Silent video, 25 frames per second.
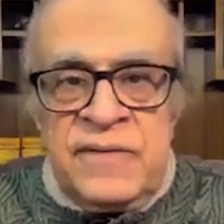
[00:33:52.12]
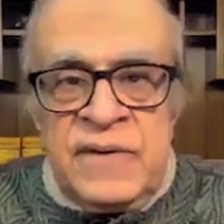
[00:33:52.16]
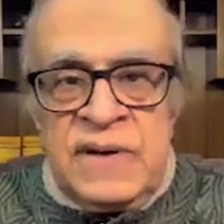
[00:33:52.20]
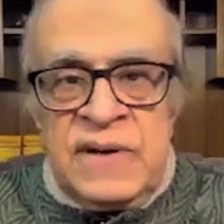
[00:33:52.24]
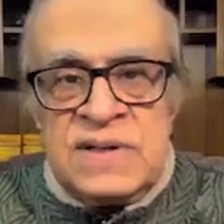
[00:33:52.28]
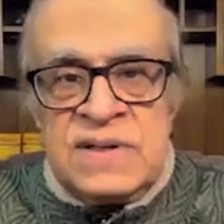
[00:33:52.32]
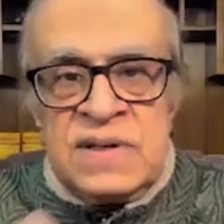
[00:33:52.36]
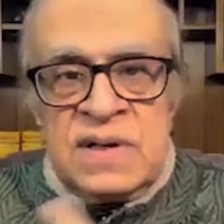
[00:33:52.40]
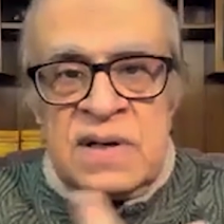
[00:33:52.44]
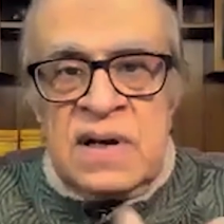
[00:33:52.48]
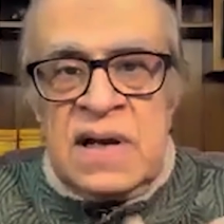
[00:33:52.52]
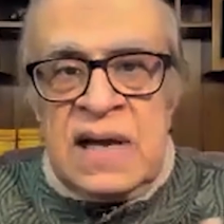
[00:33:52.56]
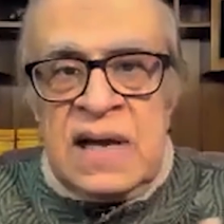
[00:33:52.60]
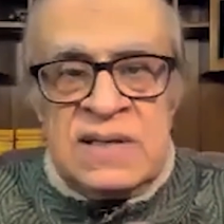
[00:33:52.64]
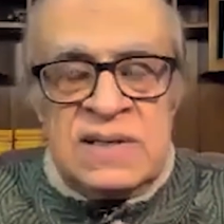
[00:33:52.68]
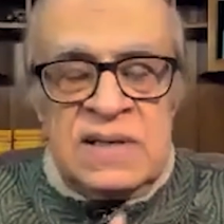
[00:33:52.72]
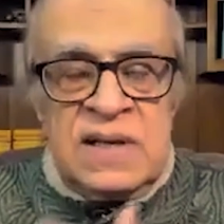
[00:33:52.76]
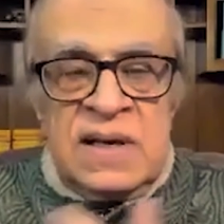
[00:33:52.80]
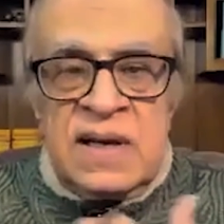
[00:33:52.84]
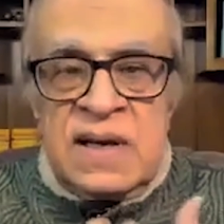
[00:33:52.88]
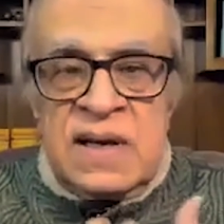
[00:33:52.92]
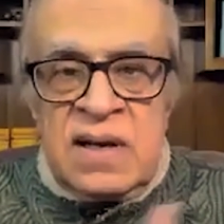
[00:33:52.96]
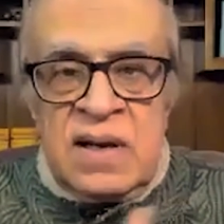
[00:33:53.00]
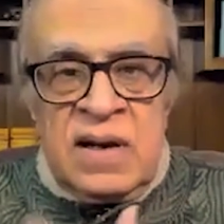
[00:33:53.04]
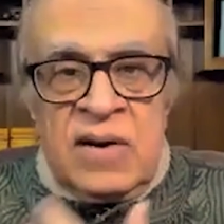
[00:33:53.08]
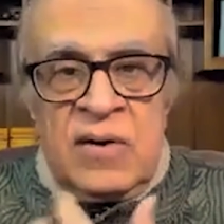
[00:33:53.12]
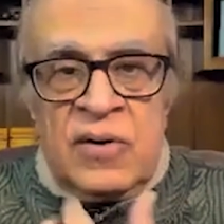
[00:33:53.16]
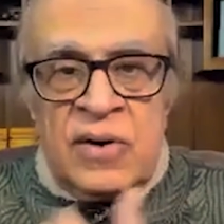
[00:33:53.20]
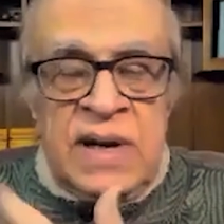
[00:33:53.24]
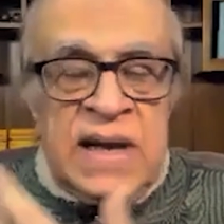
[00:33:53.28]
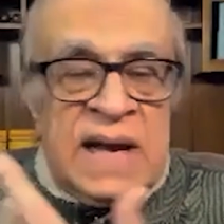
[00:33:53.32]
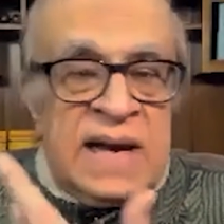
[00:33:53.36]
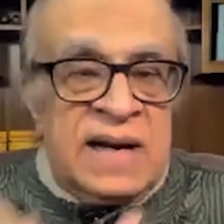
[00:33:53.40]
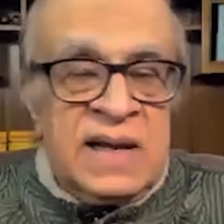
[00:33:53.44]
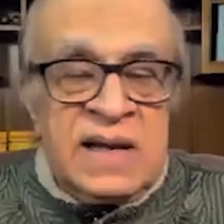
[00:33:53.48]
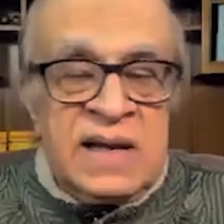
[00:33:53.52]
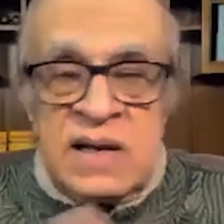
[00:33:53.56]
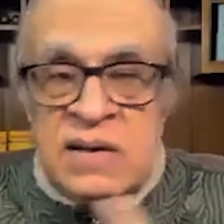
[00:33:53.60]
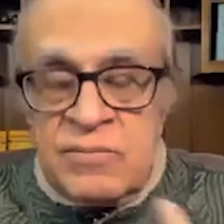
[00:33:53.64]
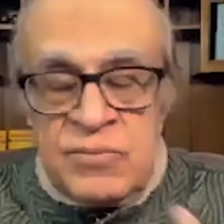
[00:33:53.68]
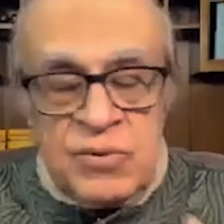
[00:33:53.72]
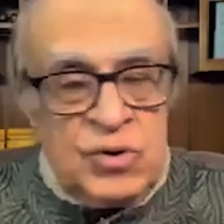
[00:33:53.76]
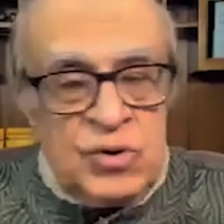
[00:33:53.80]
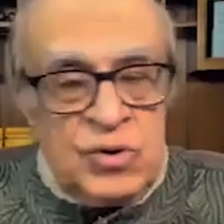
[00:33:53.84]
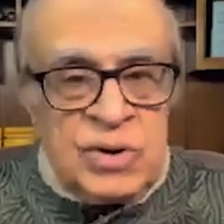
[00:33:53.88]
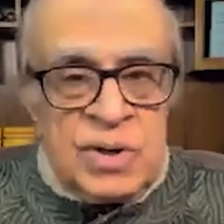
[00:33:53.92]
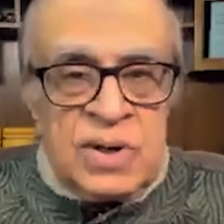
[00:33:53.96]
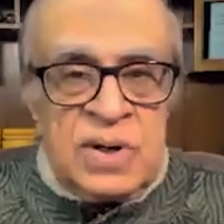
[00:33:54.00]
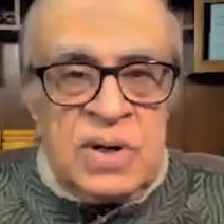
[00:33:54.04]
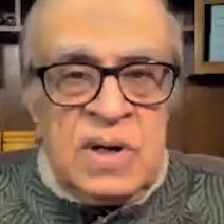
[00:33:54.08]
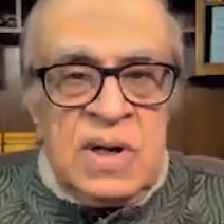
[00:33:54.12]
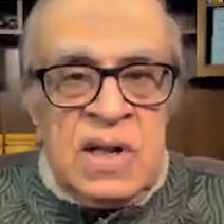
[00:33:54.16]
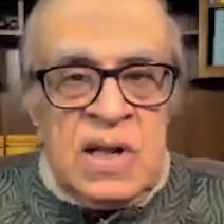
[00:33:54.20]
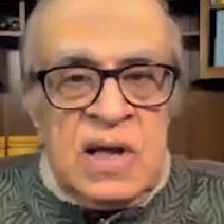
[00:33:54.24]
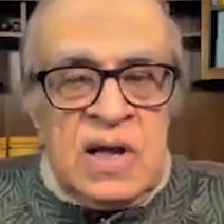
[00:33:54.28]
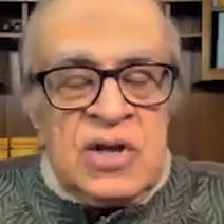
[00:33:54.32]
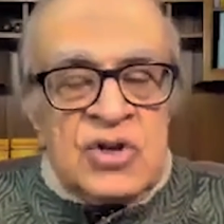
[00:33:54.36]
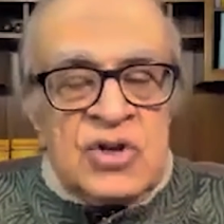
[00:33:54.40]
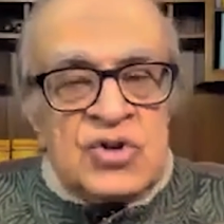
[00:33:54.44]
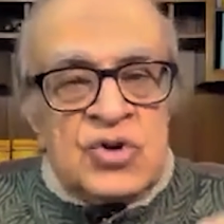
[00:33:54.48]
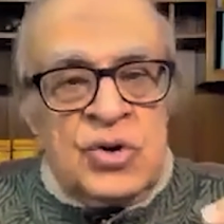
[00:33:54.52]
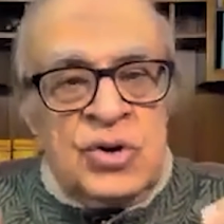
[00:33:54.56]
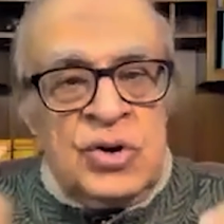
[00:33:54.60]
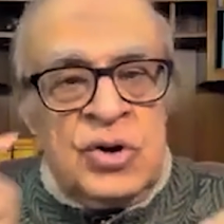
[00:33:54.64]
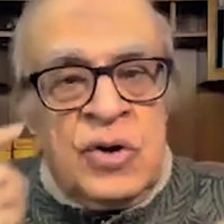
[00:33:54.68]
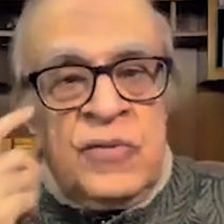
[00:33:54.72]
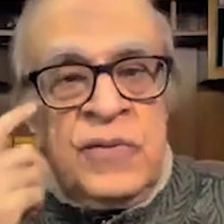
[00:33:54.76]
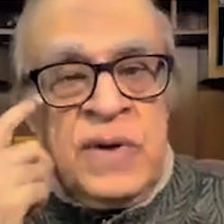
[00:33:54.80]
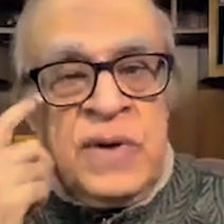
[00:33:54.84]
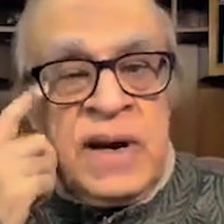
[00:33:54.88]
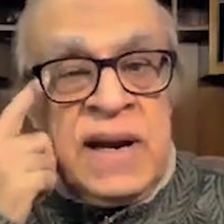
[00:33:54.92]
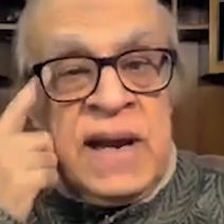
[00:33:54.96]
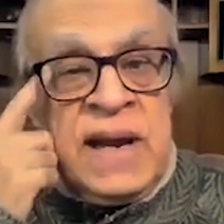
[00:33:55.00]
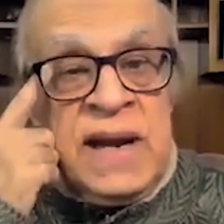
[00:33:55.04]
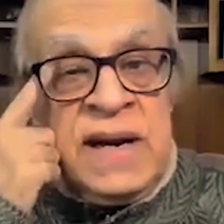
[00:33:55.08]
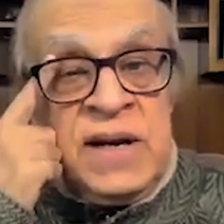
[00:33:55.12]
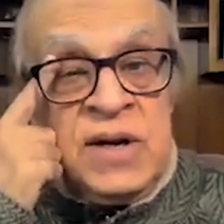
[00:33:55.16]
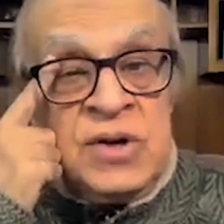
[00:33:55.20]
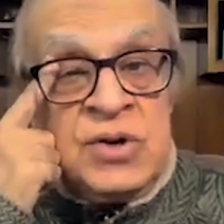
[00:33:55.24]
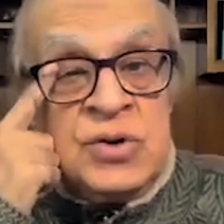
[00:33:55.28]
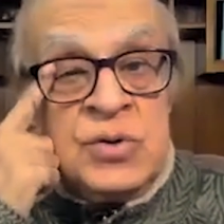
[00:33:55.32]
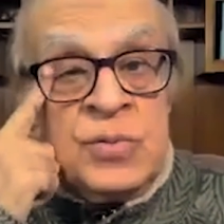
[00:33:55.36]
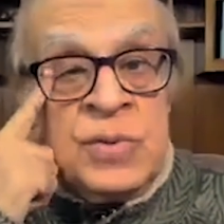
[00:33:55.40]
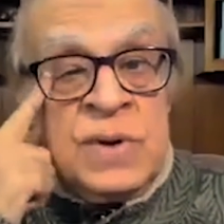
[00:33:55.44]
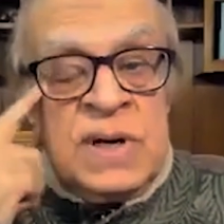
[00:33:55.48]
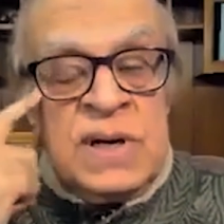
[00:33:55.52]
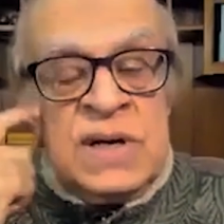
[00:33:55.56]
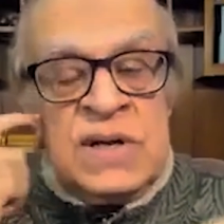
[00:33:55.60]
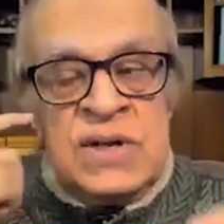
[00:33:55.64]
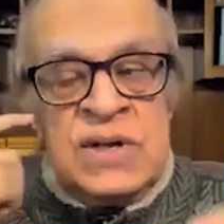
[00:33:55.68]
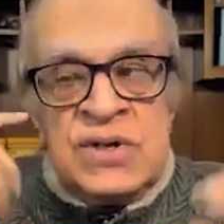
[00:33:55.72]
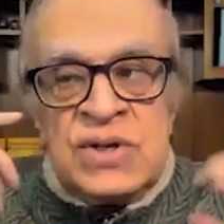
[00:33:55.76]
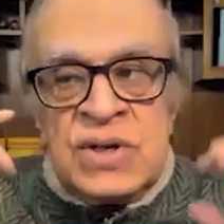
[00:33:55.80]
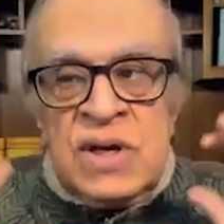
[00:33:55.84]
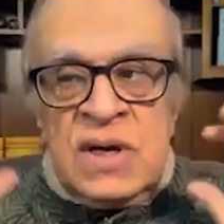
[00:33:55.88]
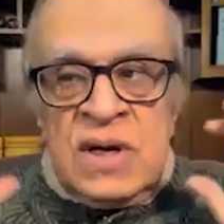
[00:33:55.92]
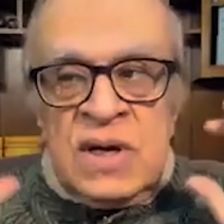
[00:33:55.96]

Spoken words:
as a organic computer. So we are headed towards